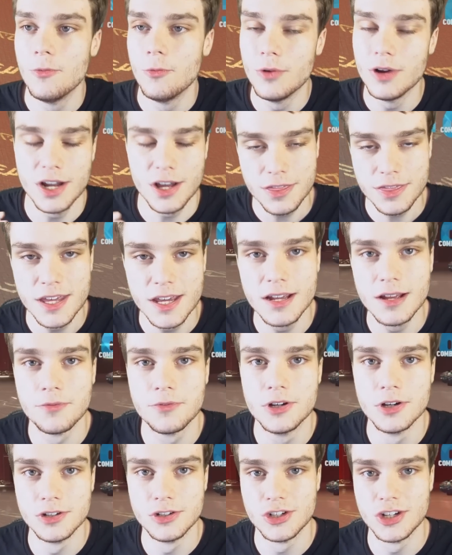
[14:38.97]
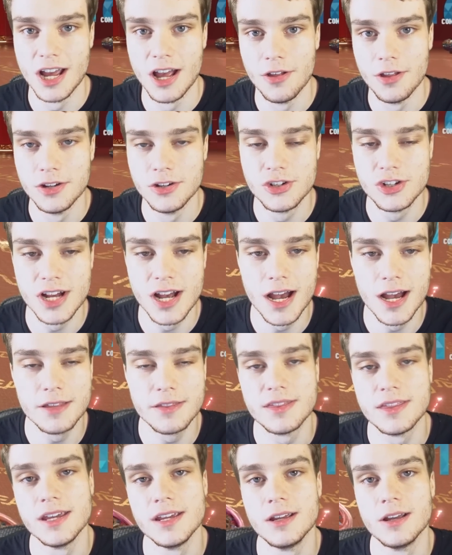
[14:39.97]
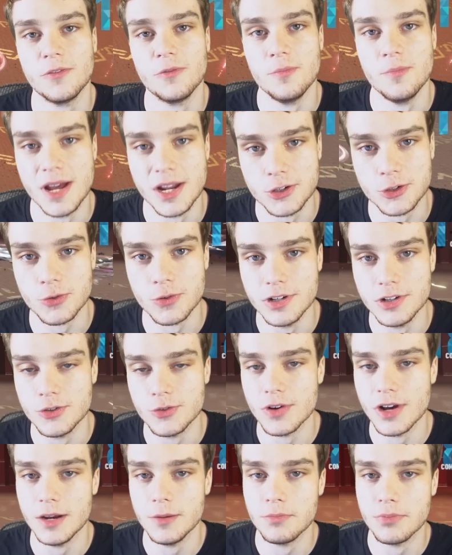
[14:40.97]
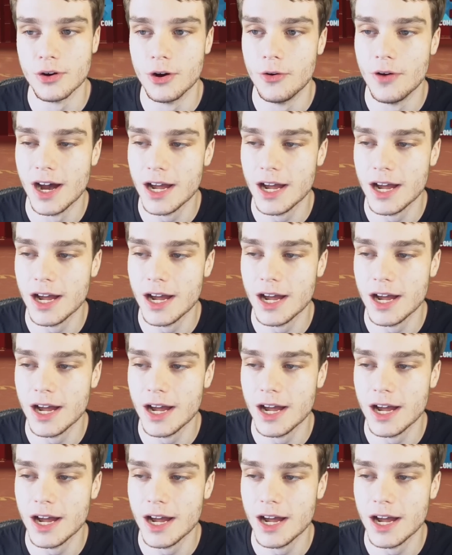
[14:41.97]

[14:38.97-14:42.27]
When I think of good challenge, I think of Metroid Dread, bro.